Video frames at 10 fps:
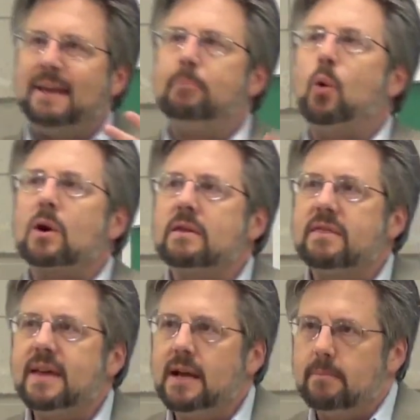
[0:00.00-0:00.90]
An
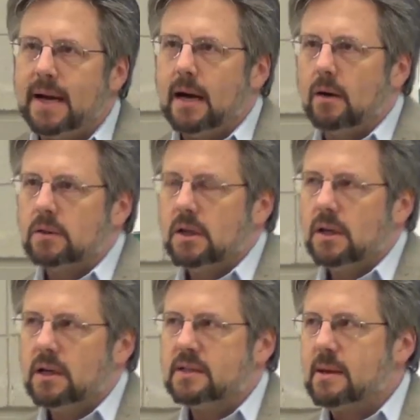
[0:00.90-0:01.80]
important thing
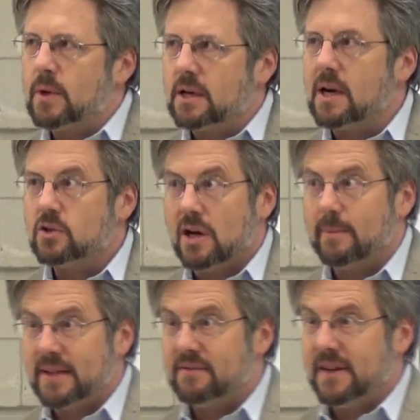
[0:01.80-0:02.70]
because I want to
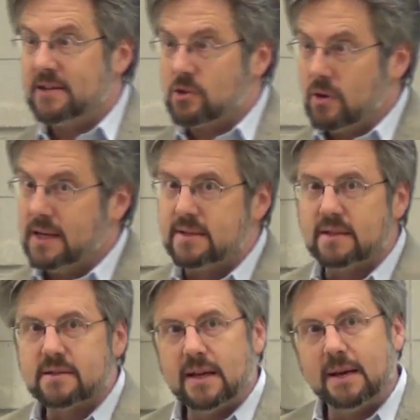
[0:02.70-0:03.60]
talk about the financial
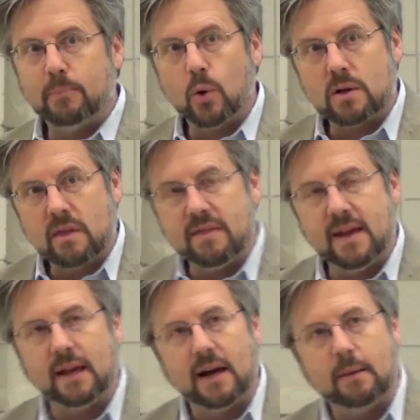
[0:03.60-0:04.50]
crisis, an important
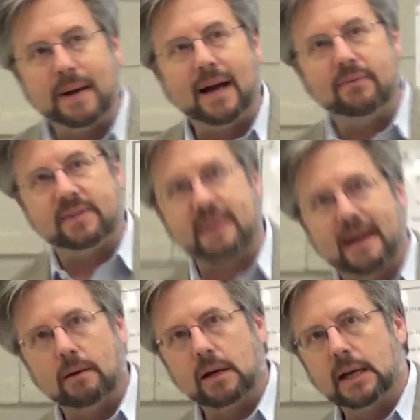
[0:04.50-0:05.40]
thing about this
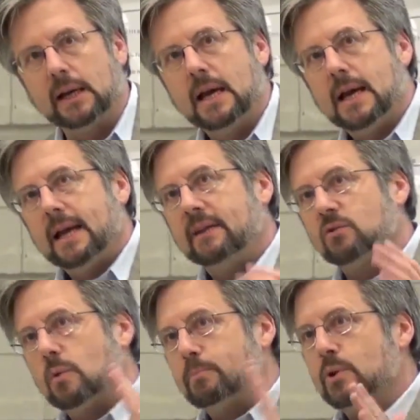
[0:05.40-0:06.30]
hierarchy
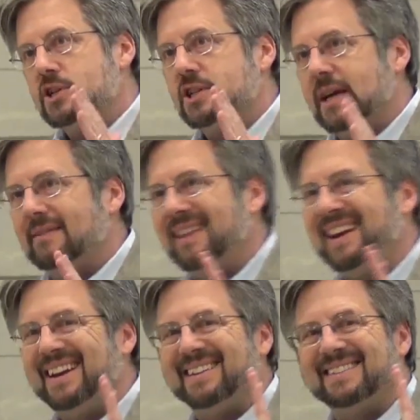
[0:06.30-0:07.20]
is to appreciate that
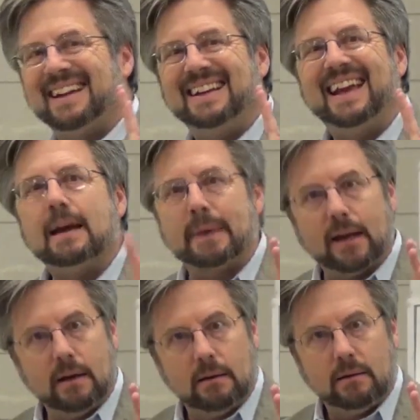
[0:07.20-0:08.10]
it is dynamic,
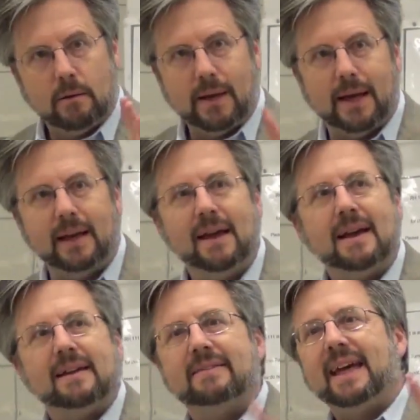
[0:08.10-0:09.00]
okay?
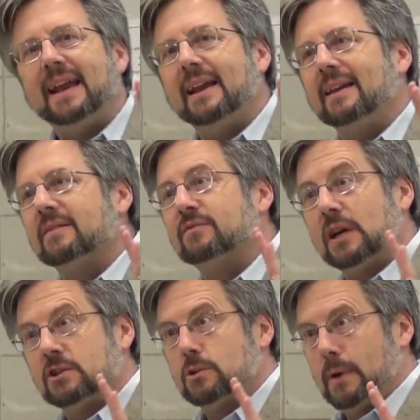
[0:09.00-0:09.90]
That it is
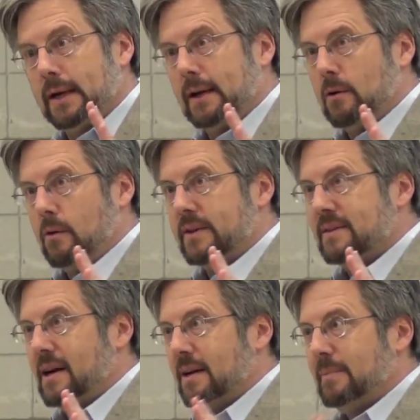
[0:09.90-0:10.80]
fluctuating all the
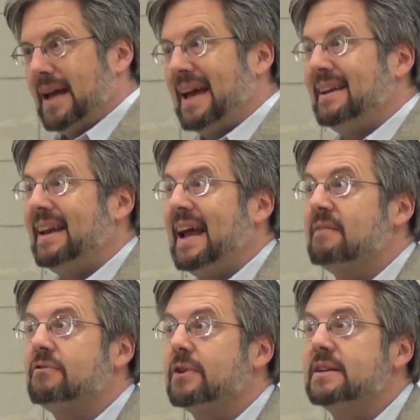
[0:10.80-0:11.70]
time, and at
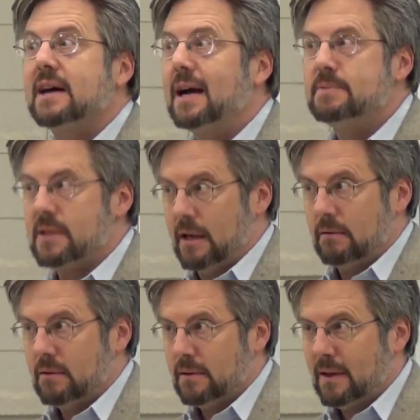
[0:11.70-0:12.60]
every time
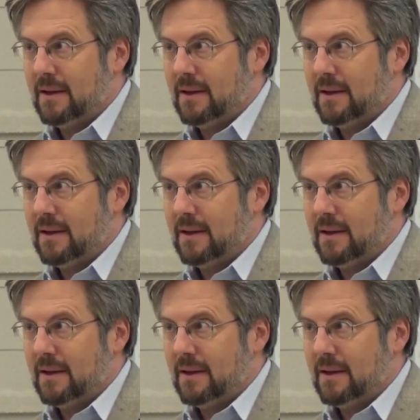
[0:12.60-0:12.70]
scale.